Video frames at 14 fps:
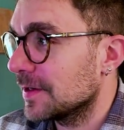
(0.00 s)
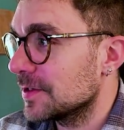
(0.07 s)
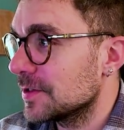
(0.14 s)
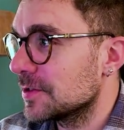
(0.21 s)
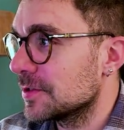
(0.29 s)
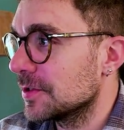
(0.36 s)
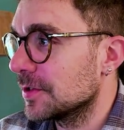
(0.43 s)

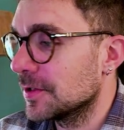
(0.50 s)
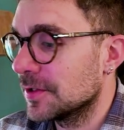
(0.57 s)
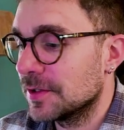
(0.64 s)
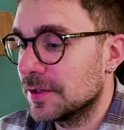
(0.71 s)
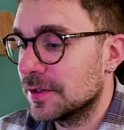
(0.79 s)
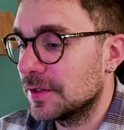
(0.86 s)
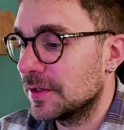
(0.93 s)

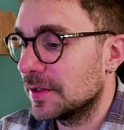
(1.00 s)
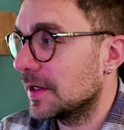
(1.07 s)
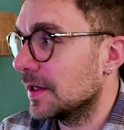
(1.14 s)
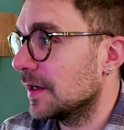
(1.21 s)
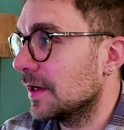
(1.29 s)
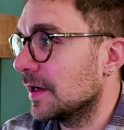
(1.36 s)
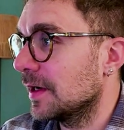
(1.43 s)
So
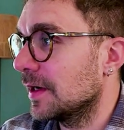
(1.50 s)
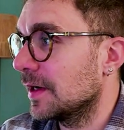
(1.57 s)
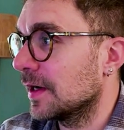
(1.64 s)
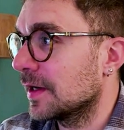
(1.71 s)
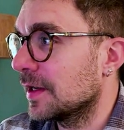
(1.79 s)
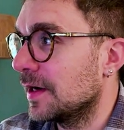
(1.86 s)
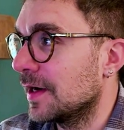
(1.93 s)

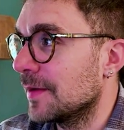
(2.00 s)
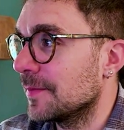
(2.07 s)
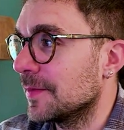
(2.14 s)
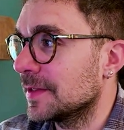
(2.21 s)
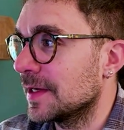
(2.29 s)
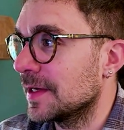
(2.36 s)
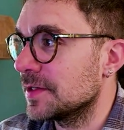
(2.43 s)
here I'm
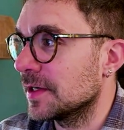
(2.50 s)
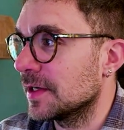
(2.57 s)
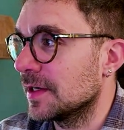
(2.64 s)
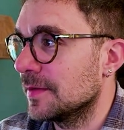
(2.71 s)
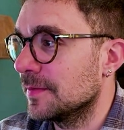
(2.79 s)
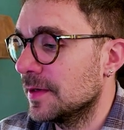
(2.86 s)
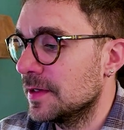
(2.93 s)
attaching an
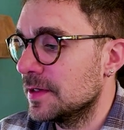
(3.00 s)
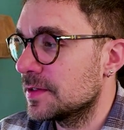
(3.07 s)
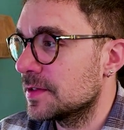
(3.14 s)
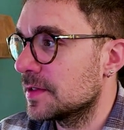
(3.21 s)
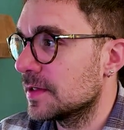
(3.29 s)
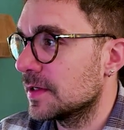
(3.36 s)
image.